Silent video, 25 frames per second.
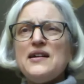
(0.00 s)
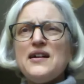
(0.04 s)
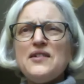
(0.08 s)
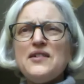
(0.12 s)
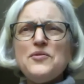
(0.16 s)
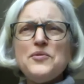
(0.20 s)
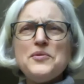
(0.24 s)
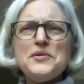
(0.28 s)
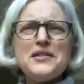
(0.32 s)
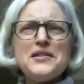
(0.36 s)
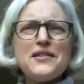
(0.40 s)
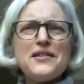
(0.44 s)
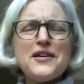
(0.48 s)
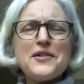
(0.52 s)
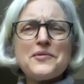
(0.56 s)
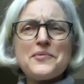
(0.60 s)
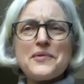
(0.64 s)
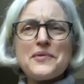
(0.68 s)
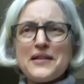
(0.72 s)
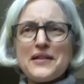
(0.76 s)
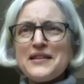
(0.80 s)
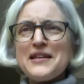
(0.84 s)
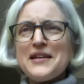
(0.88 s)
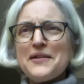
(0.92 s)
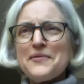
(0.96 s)
it was the third
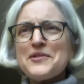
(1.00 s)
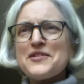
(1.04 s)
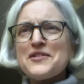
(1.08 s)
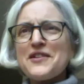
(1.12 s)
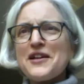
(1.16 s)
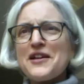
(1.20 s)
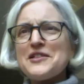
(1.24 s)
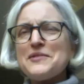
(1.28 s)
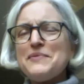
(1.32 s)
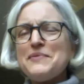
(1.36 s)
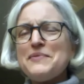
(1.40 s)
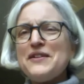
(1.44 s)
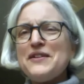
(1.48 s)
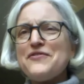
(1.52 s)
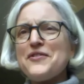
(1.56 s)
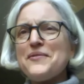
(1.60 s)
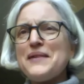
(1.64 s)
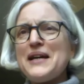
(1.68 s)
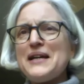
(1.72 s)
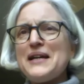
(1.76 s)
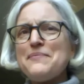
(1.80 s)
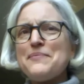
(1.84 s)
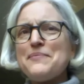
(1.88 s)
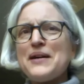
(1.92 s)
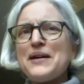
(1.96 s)
one. I think it was going to be from
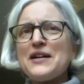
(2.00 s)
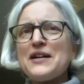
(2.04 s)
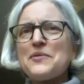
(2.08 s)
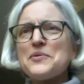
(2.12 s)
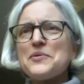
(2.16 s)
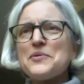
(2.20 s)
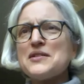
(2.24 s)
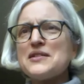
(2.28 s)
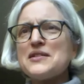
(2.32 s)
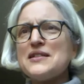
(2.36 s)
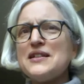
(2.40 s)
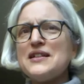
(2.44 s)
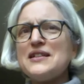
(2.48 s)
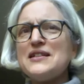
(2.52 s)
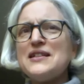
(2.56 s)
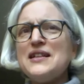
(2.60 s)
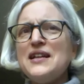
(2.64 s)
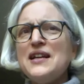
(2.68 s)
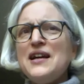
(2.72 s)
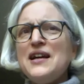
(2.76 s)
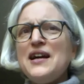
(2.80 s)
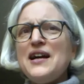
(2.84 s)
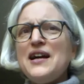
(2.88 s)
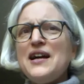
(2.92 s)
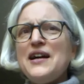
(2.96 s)
NPAC, wasn't it?
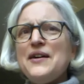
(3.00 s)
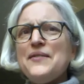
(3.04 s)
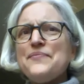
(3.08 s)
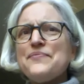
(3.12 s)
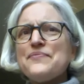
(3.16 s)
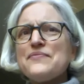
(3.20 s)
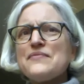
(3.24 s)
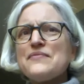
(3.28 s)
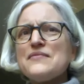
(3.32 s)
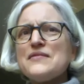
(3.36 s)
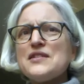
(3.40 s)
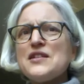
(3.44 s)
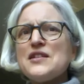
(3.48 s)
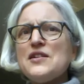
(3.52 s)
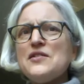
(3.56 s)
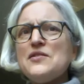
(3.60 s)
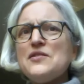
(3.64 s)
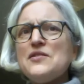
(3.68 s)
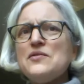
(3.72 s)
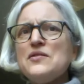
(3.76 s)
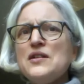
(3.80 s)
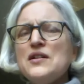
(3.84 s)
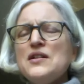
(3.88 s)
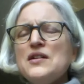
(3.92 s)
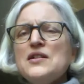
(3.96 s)

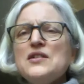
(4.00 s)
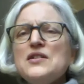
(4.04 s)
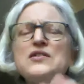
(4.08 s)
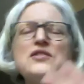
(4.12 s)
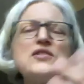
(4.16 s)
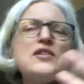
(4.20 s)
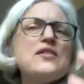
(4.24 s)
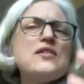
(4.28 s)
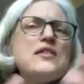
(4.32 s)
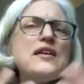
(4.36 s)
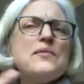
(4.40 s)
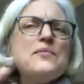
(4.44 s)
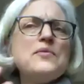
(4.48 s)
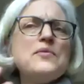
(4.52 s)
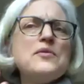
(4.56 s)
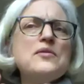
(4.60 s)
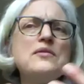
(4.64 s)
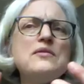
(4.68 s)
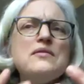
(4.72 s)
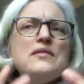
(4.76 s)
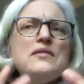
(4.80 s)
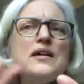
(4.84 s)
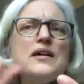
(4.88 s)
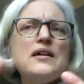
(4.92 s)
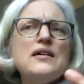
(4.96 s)
So they
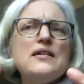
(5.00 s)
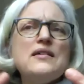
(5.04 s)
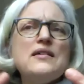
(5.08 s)
will